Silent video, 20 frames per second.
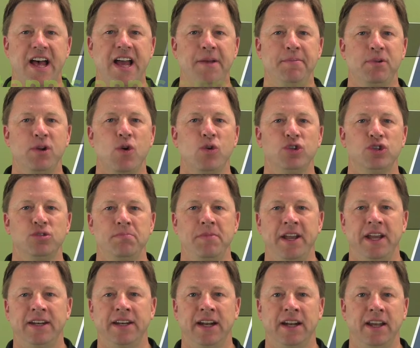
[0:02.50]
Hi, I'm Coach
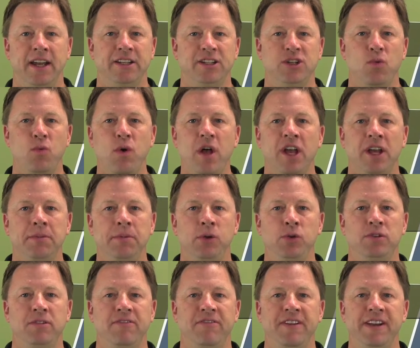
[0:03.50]
Mick, and I'd like to welcome
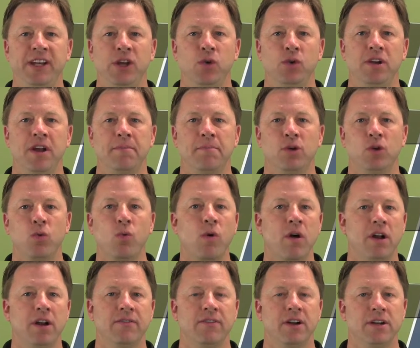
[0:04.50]
you to video number
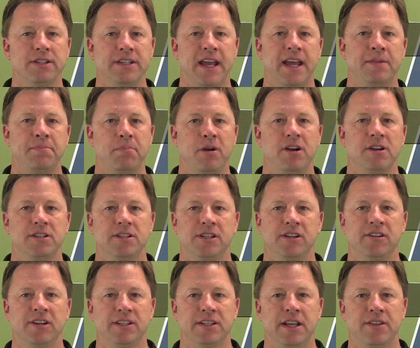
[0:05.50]
1 of our 10-part
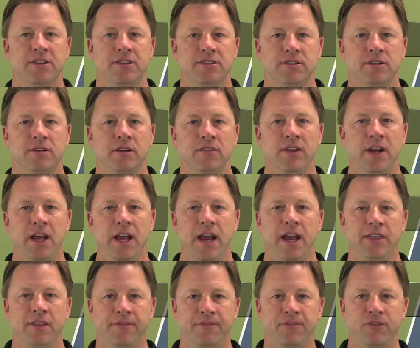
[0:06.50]
series on the serve.
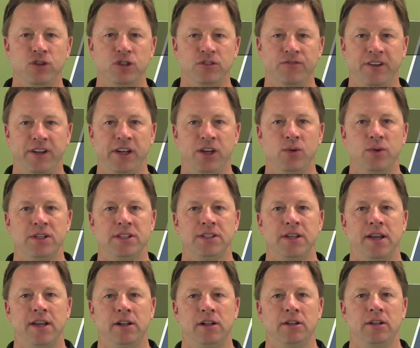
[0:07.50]
And the first video is
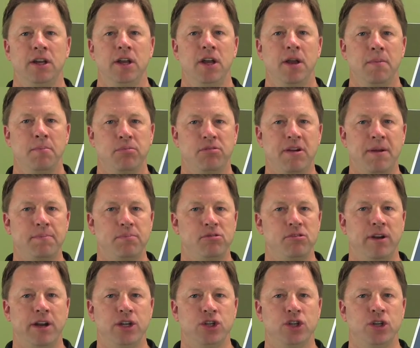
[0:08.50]
titled
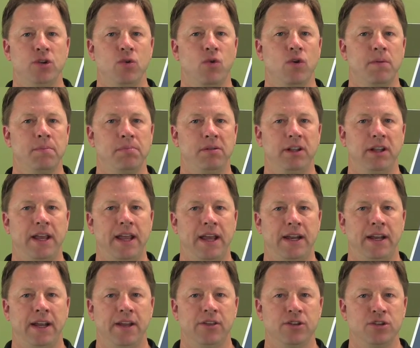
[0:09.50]
Preparation or
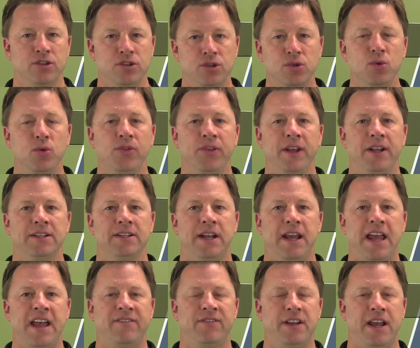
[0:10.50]
Planning. And there's two things that
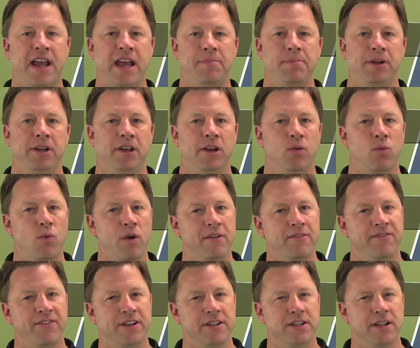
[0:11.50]
have to happen here,
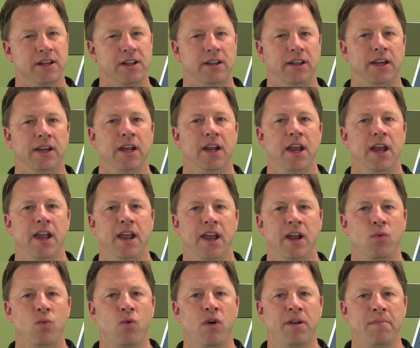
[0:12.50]
one physically
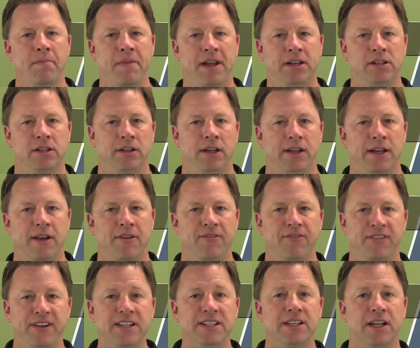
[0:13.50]
and one mentally. Now,
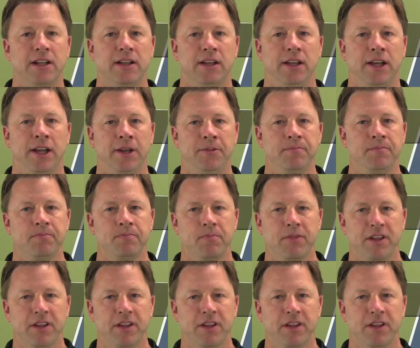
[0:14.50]
physically,